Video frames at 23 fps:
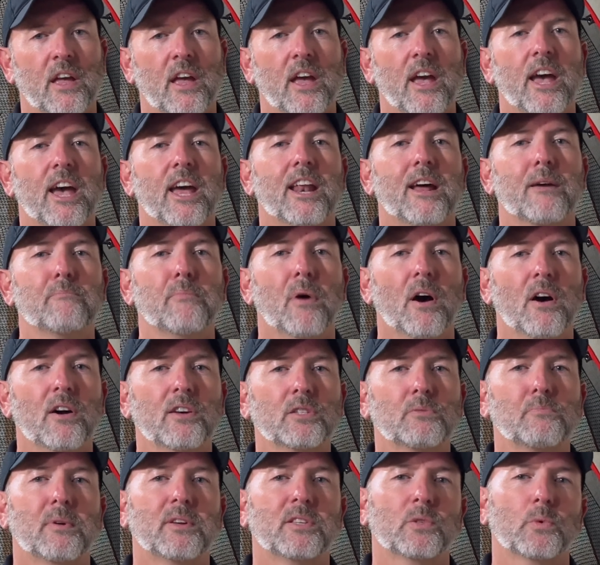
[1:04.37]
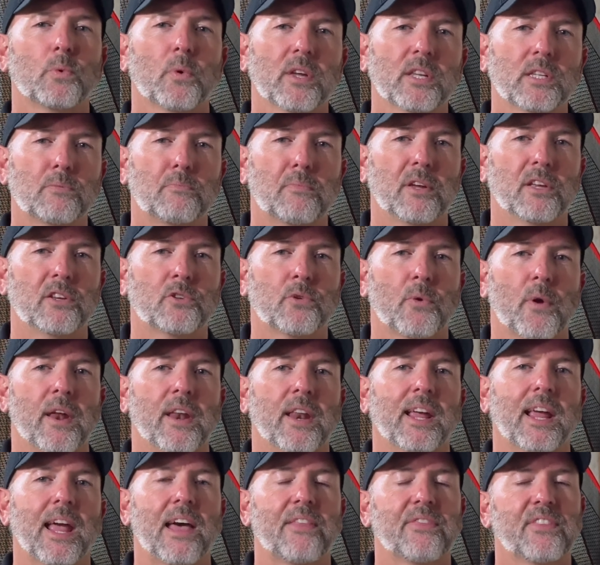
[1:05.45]
and I paused my swing speed
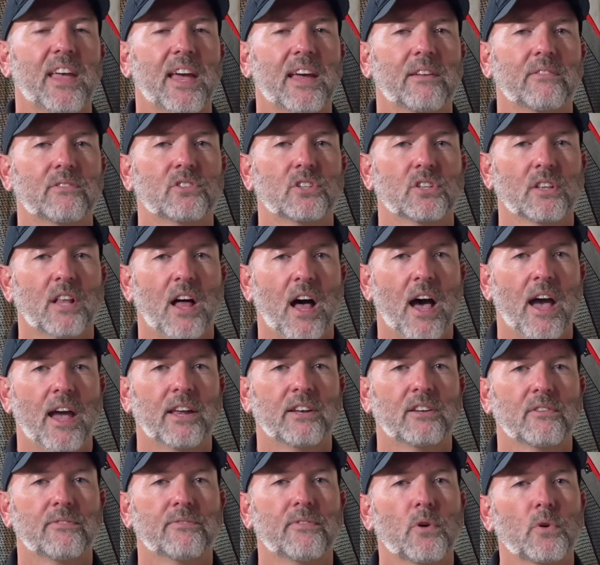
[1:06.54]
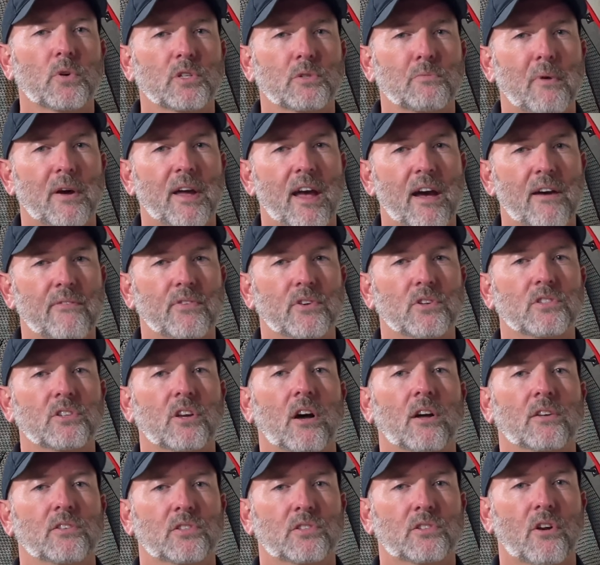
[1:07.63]
training at the end of July to focus my efforts
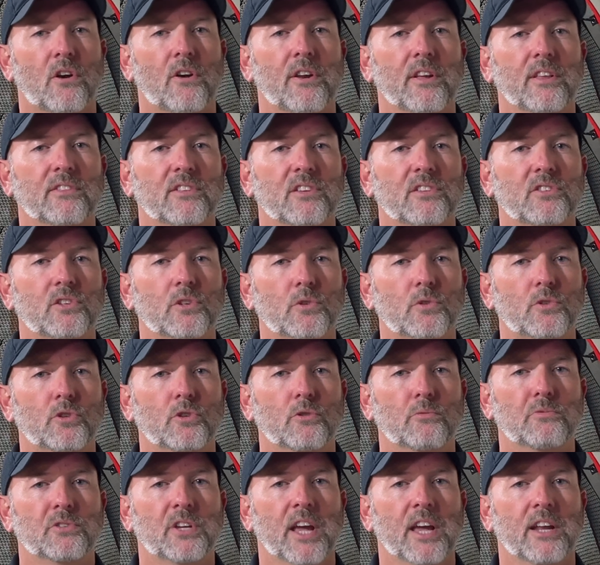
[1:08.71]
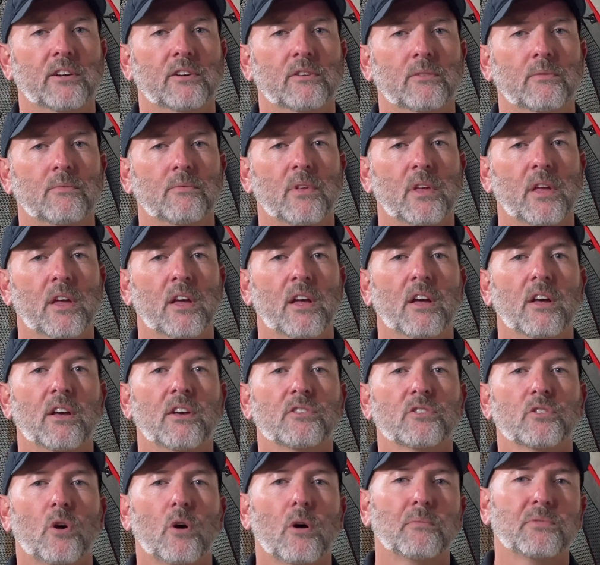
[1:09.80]
on starting this YouTube channel.
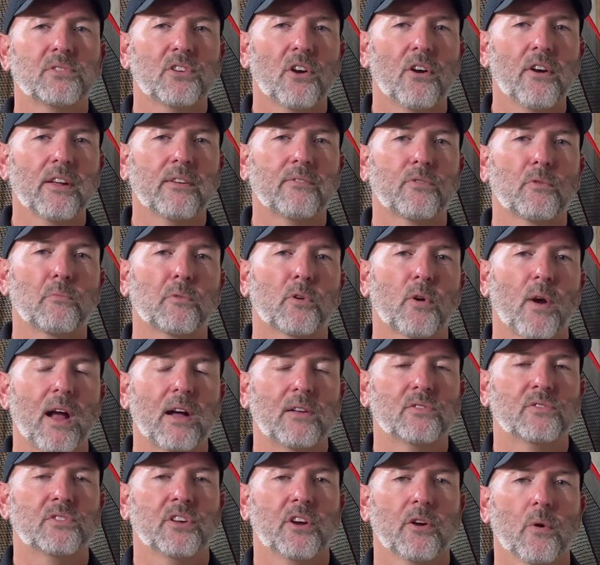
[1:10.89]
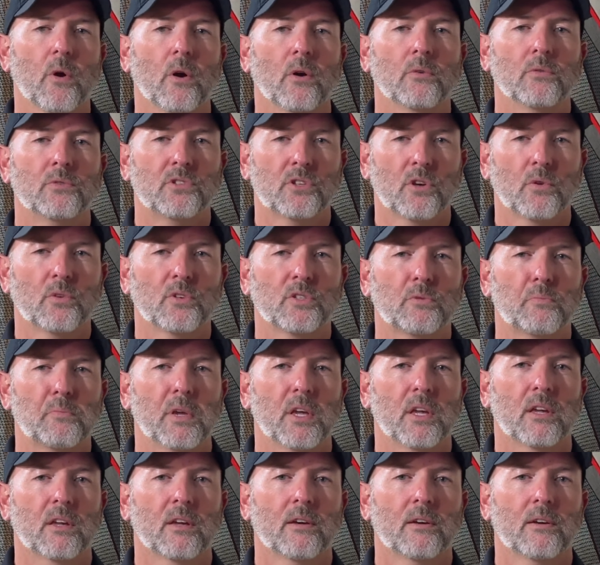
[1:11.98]
So I'm starting from ground zero, so to
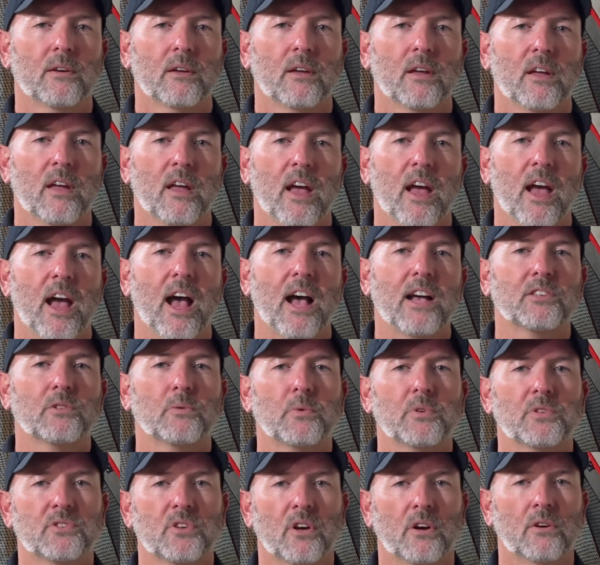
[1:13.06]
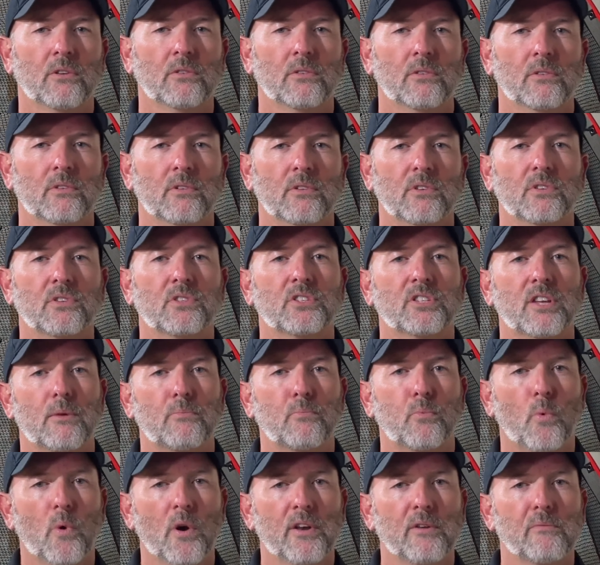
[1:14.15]
speak. As a result, step
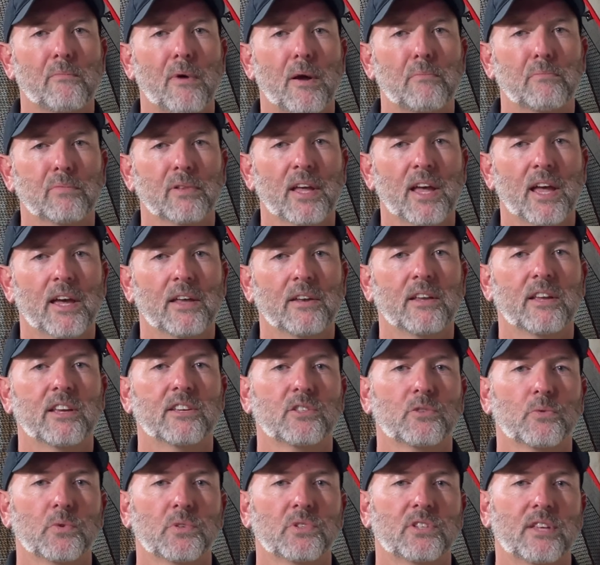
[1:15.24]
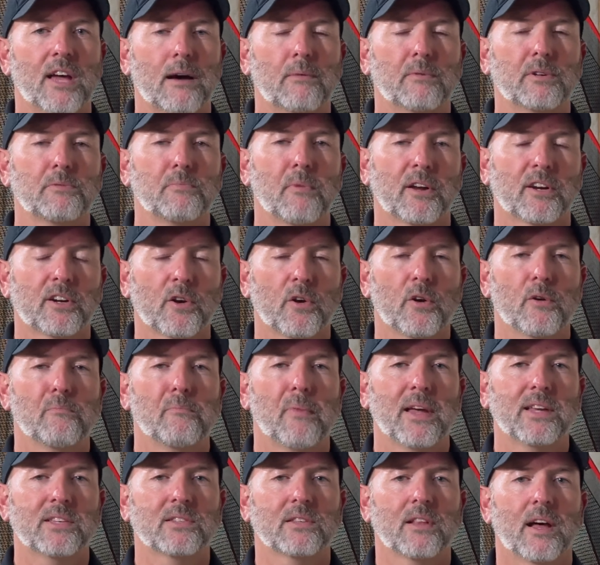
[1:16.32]
1 of my plan is to establish my current
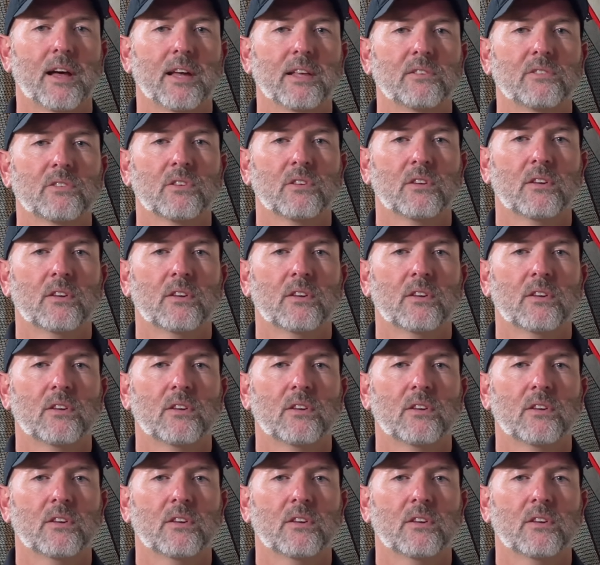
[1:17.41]
baselines.